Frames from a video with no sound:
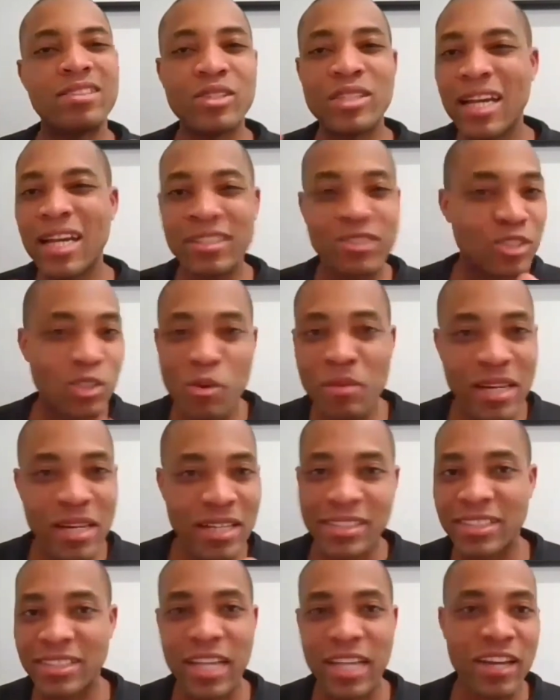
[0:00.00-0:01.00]
So there are so
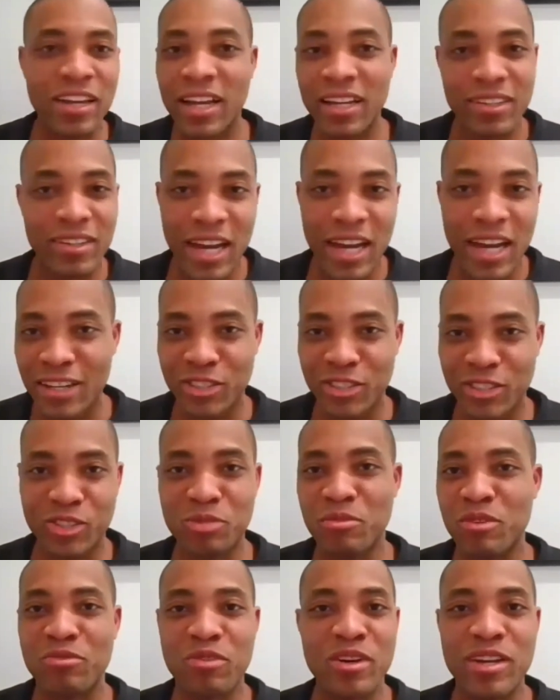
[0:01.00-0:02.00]
many things that you got to
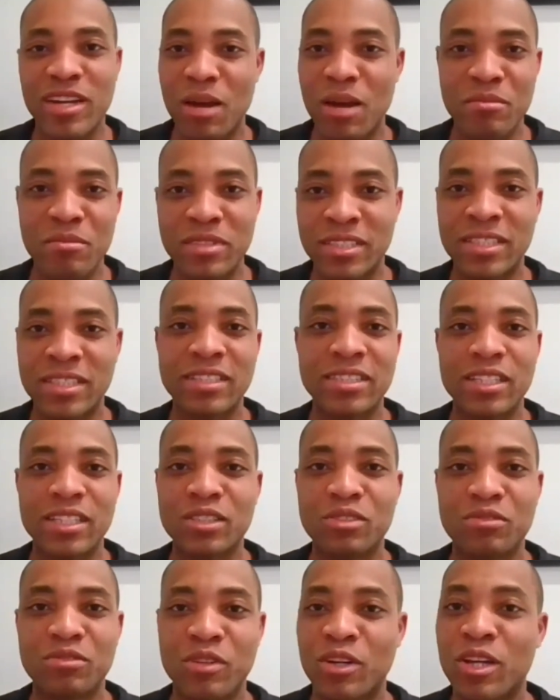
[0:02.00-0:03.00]
do before you can be
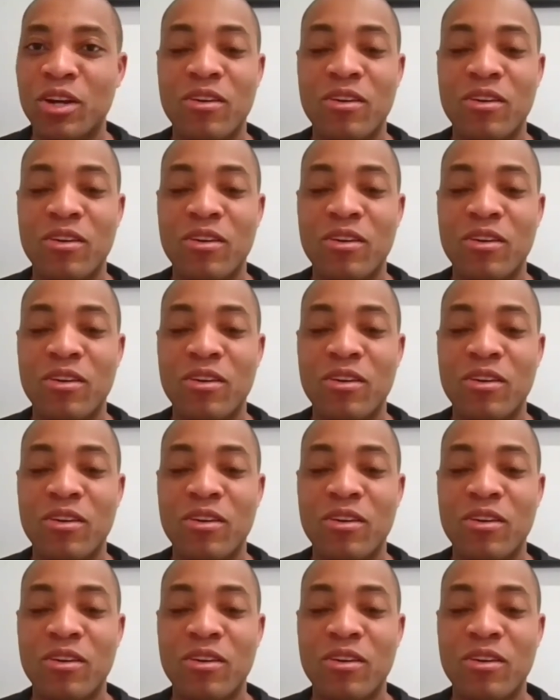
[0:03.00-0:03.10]
successful.